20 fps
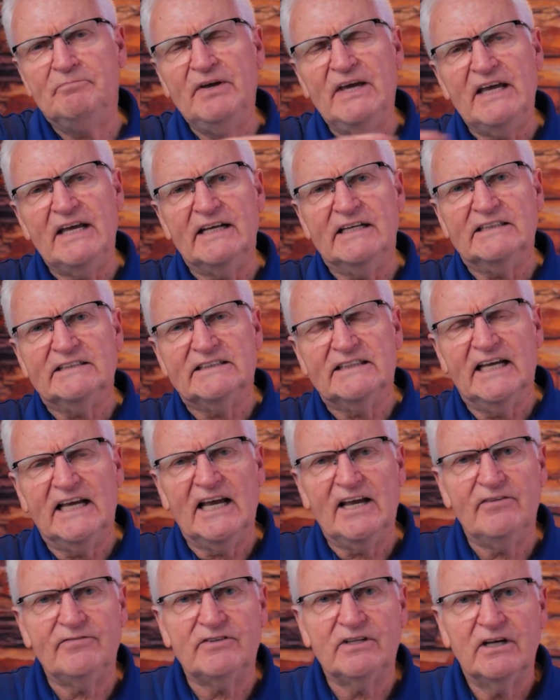being
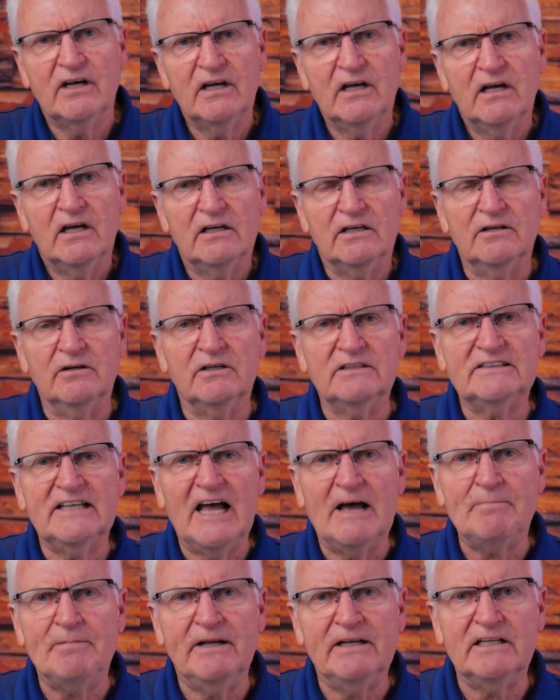saved, you know what's
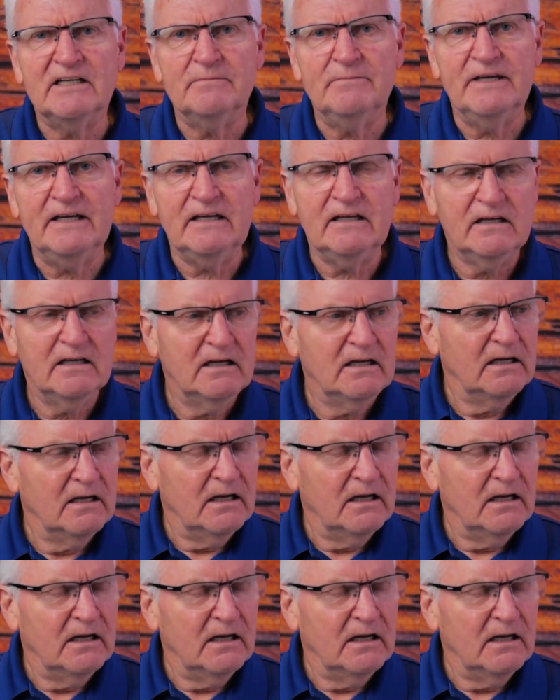happening to me?